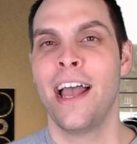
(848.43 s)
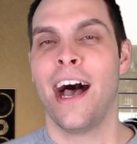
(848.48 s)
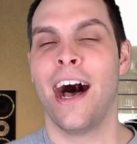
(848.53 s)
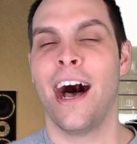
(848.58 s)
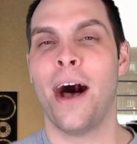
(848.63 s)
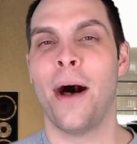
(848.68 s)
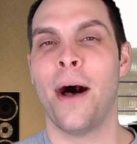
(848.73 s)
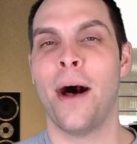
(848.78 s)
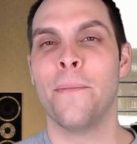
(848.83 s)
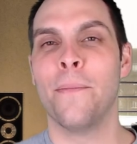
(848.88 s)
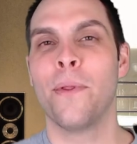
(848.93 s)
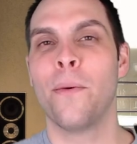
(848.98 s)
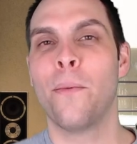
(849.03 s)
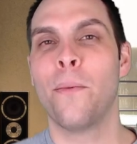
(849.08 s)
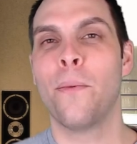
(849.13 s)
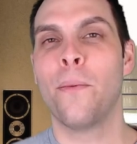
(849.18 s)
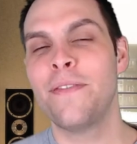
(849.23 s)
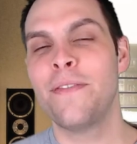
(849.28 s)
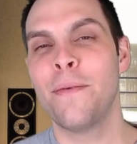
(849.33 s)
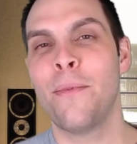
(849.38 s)
Um,
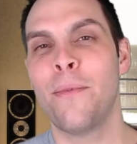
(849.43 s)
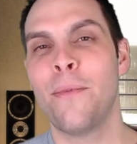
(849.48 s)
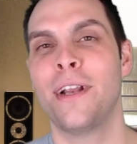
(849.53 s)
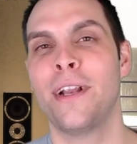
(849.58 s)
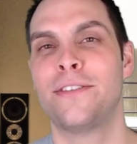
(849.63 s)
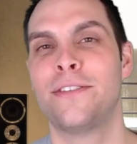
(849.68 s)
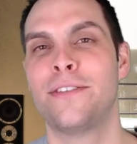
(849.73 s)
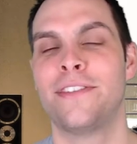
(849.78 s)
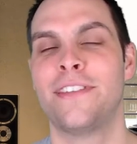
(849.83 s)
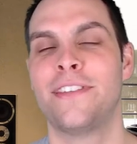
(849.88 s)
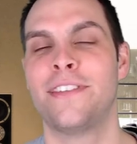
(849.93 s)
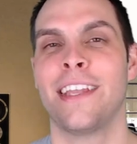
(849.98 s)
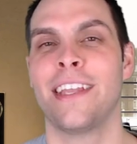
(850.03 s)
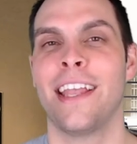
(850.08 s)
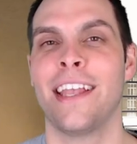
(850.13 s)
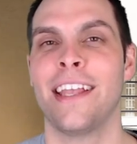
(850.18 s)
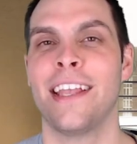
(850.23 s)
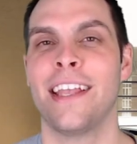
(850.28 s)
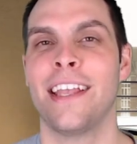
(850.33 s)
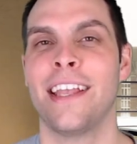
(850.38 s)
what's even more interesting
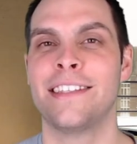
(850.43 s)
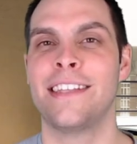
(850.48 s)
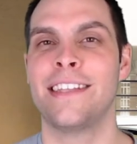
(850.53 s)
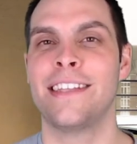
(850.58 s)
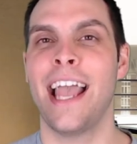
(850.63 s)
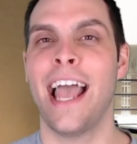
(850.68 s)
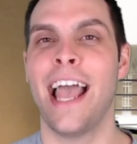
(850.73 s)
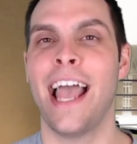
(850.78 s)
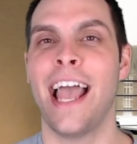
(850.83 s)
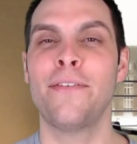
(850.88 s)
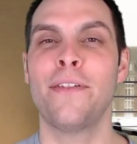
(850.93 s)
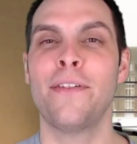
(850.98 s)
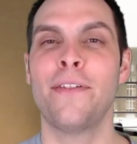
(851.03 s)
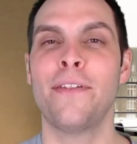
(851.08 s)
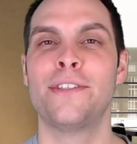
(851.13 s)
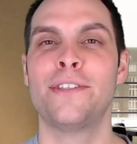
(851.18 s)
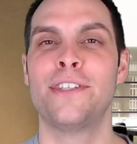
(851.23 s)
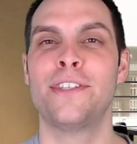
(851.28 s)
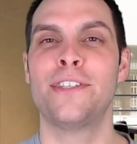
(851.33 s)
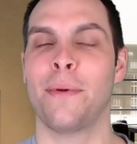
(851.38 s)
is the
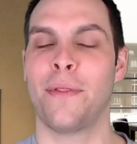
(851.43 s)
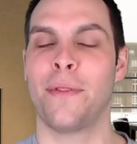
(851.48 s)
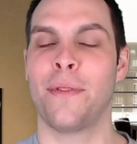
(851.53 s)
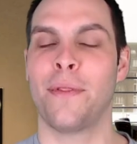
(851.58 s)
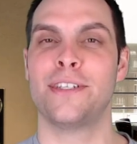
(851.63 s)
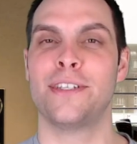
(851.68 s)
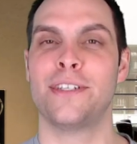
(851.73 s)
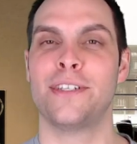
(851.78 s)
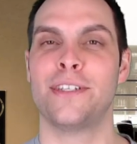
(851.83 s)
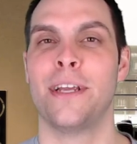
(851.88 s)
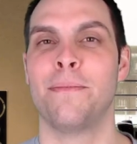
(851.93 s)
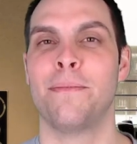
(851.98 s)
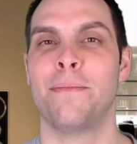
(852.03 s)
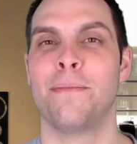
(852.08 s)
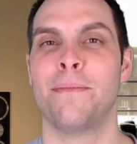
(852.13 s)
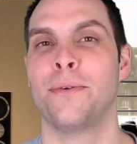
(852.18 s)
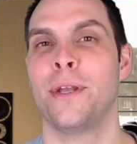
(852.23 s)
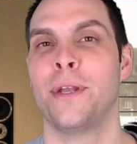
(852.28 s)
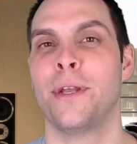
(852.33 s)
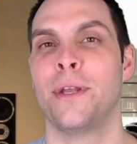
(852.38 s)
evolutionary relationship
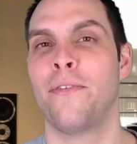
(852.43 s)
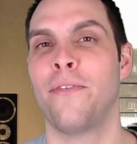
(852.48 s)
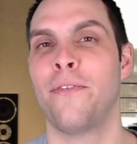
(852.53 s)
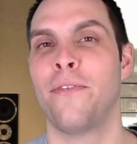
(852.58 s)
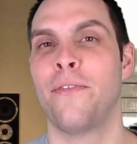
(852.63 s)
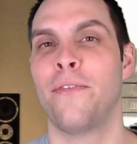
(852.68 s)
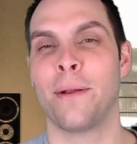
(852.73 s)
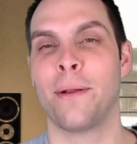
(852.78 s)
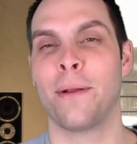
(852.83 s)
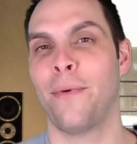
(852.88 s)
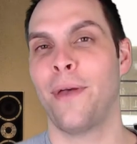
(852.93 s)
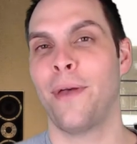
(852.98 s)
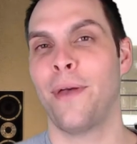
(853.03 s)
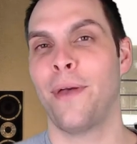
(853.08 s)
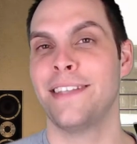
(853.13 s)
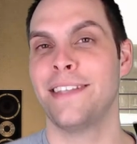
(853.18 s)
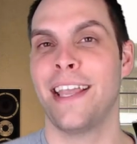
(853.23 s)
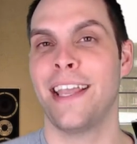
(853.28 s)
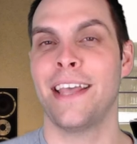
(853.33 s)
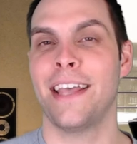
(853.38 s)
between flowering
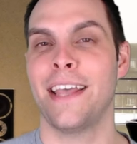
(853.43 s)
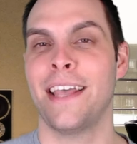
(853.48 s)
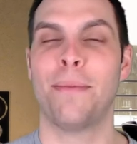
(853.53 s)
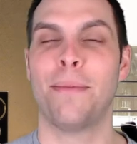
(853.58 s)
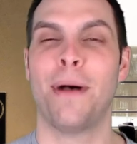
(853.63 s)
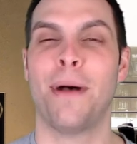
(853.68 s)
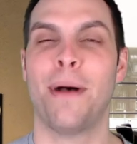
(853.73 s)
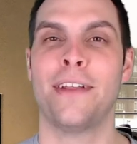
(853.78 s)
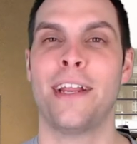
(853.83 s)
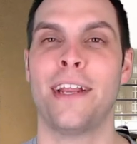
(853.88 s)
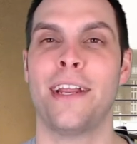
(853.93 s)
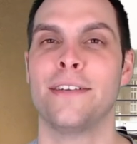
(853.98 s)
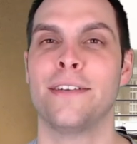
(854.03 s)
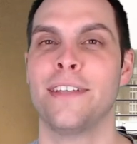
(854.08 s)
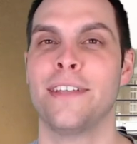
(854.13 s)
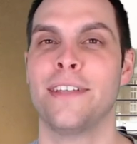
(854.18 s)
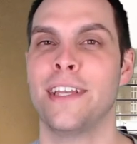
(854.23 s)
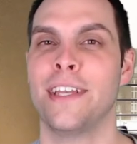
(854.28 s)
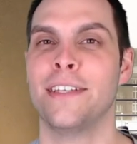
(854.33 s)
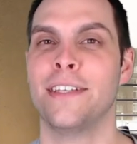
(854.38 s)
plants and their pollinators
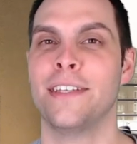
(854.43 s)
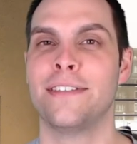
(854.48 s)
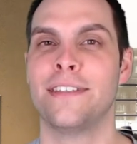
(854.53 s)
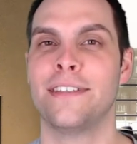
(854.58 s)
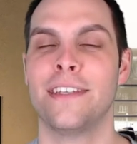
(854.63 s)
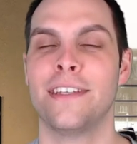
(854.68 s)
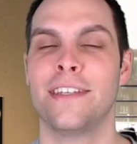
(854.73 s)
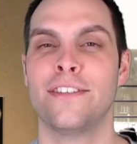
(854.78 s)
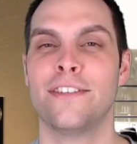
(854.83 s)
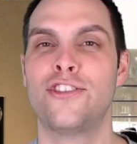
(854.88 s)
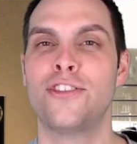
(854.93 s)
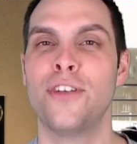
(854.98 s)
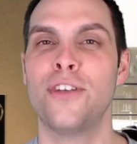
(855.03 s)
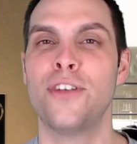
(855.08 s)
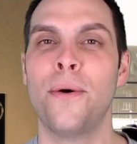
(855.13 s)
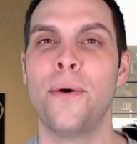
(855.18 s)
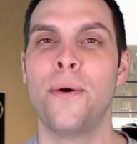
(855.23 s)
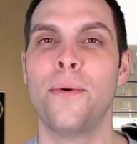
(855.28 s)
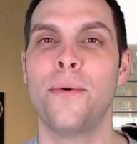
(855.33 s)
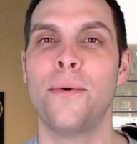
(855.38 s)
is
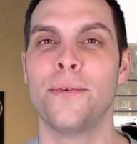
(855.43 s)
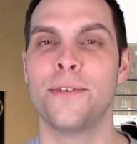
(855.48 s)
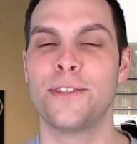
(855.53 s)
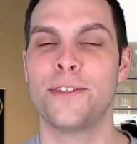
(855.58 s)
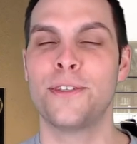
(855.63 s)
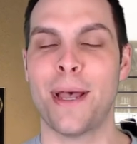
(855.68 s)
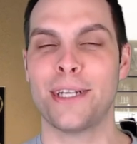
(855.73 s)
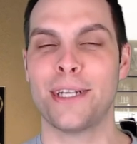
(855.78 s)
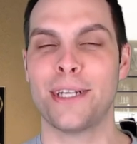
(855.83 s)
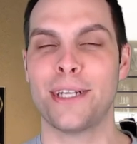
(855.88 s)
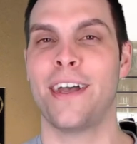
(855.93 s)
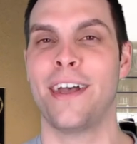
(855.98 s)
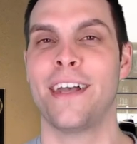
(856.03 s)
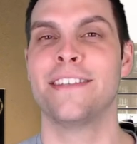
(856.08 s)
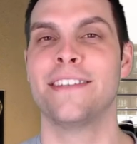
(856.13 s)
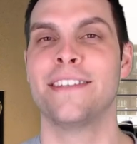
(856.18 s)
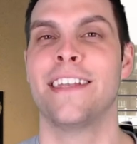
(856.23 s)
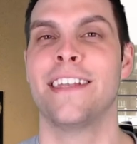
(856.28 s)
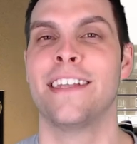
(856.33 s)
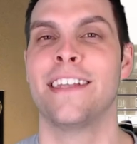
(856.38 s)
so
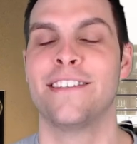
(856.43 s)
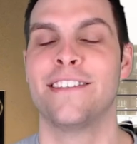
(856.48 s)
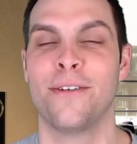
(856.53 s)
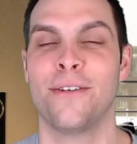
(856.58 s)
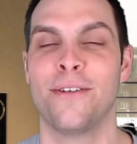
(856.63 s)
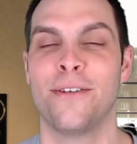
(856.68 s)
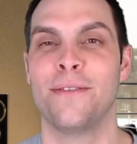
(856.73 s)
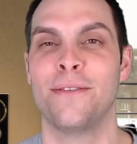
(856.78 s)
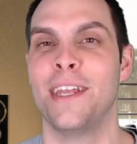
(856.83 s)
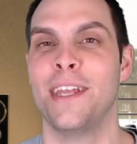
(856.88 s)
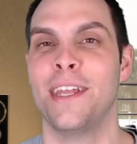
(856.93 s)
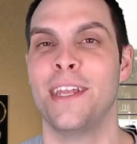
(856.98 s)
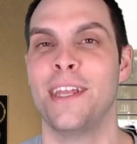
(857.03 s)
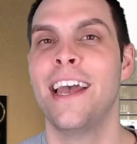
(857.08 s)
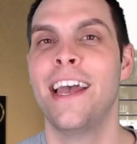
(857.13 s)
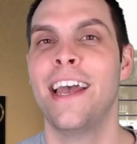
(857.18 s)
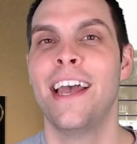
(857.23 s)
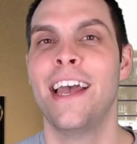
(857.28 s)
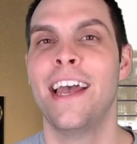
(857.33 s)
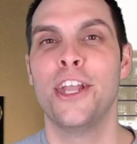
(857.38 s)
specialized and so unique.
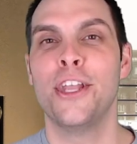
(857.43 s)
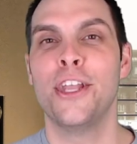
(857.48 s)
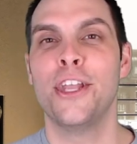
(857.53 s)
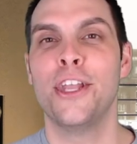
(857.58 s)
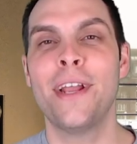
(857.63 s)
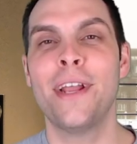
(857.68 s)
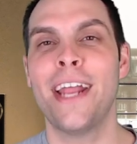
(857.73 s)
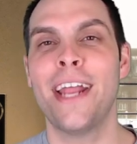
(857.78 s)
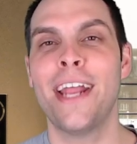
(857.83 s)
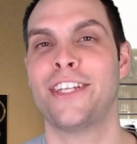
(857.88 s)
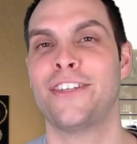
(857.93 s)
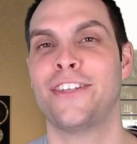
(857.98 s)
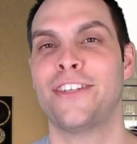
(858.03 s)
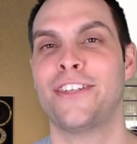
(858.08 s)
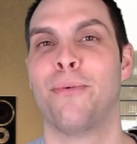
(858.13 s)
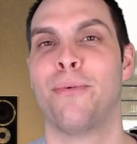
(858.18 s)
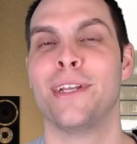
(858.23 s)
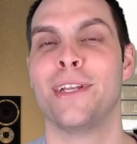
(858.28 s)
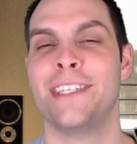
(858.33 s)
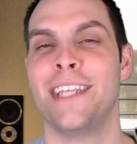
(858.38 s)
You can actually
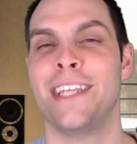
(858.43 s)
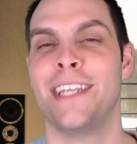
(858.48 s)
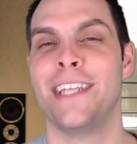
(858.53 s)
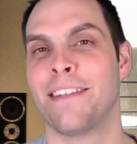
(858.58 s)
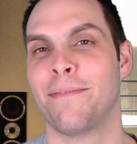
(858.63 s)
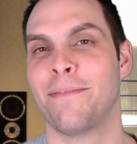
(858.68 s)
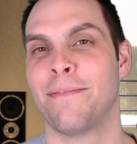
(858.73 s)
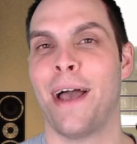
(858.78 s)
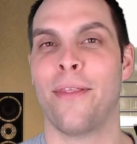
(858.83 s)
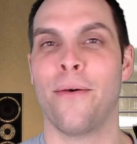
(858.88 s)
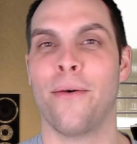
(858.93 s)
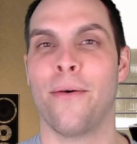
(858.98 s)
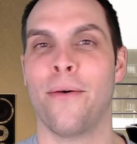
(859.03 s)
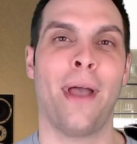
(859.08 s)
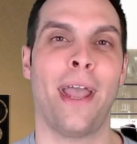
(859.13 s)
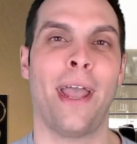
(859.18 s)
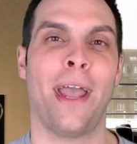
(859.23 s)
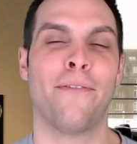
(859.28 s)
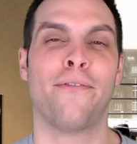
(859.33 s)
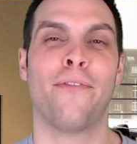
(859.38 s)
predict by the
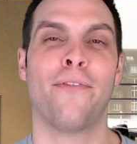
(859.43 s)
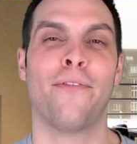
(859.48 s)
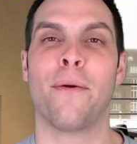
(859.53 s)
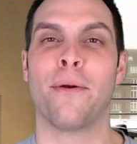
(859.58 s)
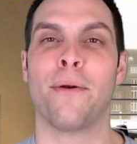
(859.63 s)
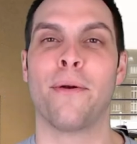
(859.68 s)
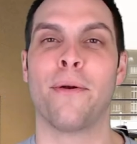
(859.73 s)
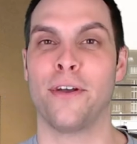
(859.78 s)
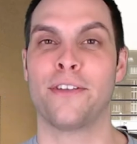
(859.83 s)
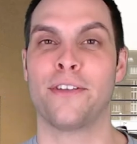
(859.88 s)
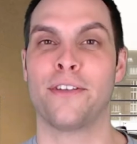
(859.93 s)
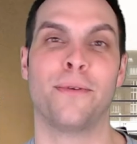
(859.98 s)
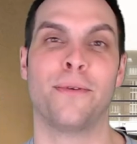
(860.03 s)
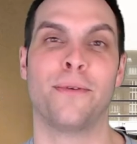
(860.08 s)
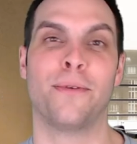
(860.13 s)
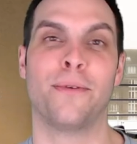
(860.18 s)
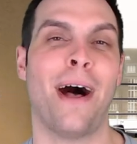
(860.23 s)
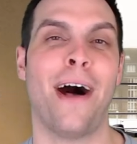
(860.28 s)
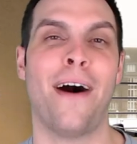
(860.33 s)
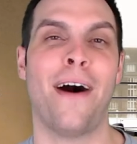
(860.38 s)
way a flower looks what
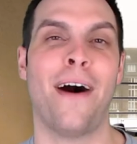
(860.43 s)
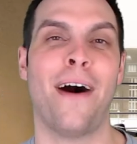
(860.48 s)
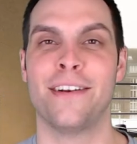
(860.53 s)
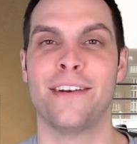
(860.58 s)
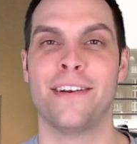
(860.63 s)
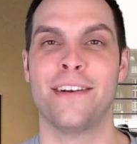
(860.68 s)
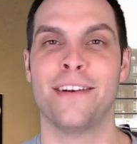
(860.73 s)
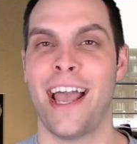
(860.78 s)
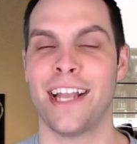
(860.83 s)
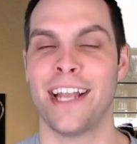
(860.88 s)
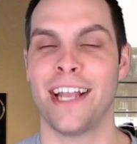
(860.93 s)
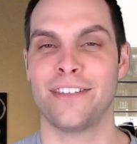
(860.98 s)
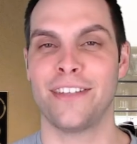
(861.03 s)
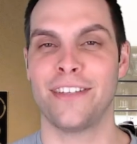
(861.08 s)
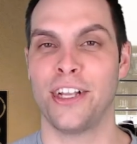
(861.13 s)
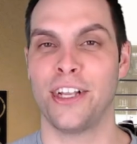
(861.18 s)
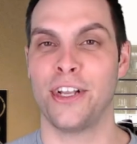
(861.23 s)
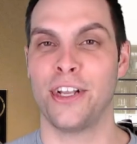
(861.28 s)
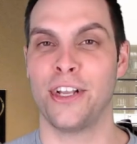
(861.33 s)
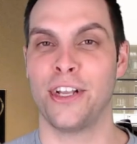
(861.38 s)
its pollinator is
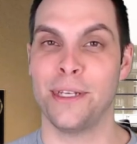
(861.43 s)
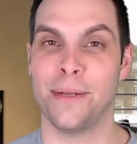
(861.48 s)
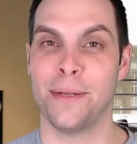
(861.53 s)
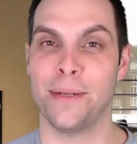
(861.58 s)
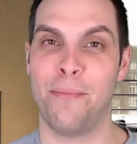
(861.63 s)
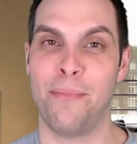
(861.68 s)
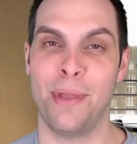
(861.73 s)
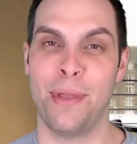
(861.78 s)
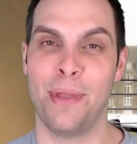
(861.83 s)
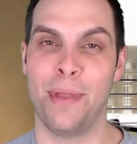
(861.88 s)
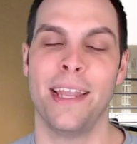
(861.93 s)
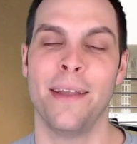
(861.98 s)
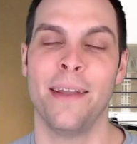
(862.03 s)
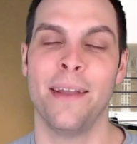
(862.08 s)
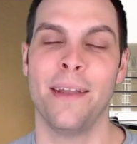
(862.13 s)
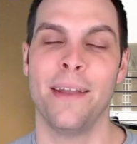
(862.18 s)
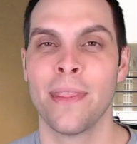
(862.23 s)
actually going to be.